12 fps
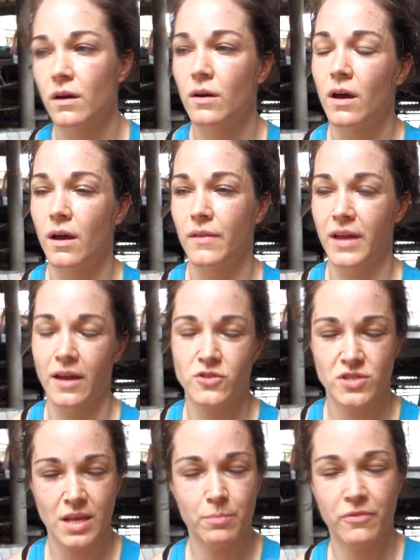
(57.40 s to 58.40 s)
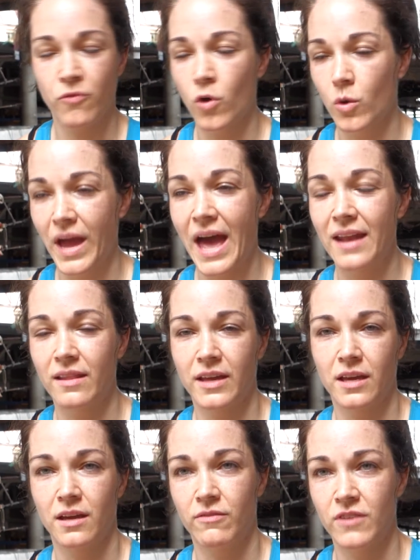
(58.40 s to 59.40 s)
Like I said before, we had
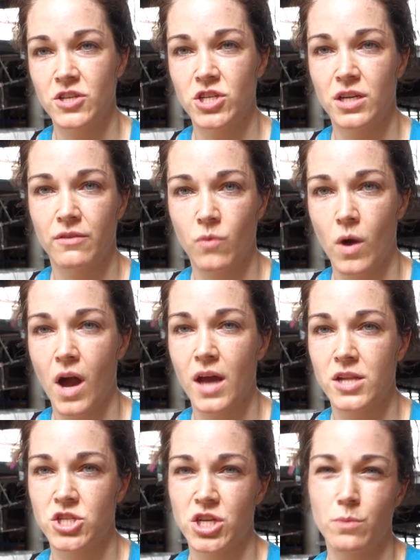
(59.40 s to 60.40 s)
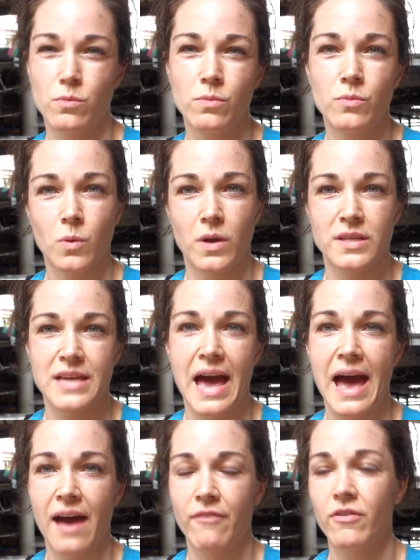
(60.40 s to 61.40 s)
like a vision of what kind of gym we wanted to have,